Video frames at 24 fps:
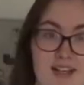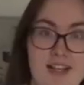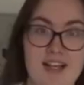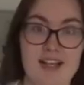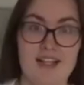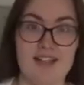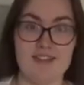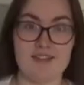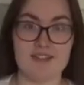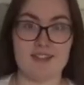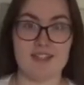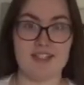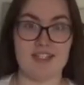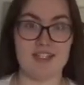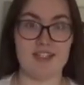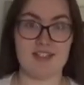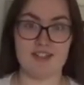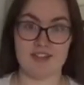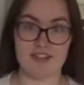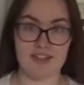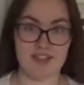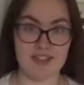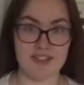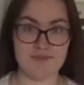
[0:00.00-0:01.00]
A little
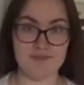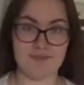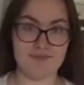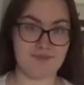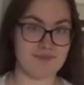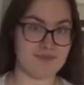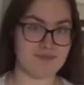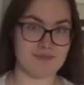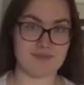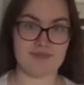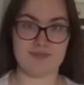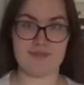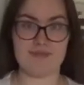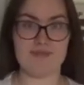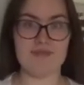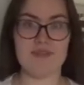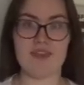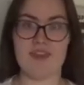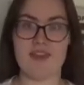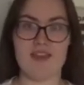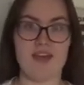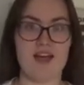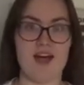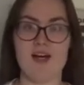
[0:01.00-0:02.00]
secret,
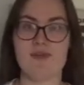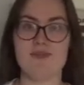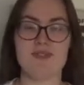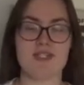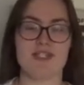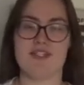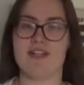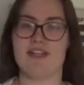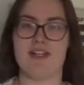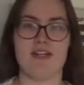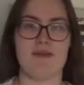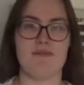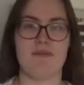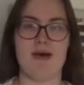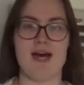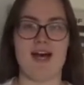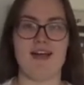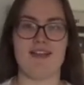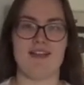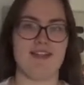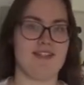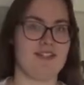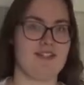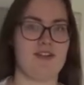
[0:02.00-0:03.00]
I wasn't gonna pair
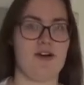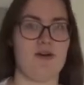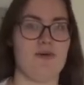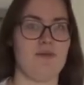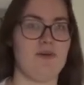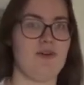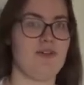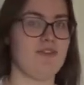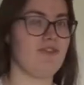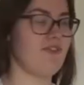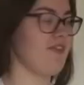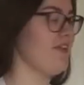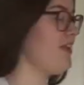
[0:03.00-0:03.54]
this top with